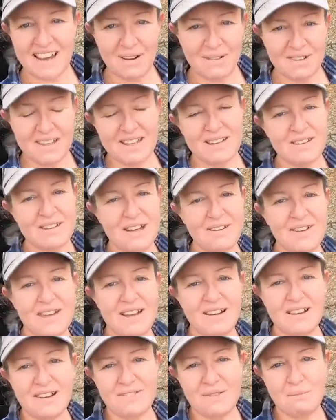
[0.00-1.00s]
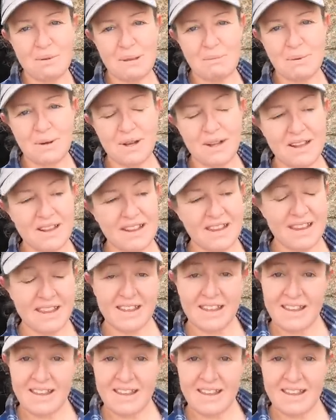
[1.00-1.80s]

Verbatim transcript: I really do love hearing from people.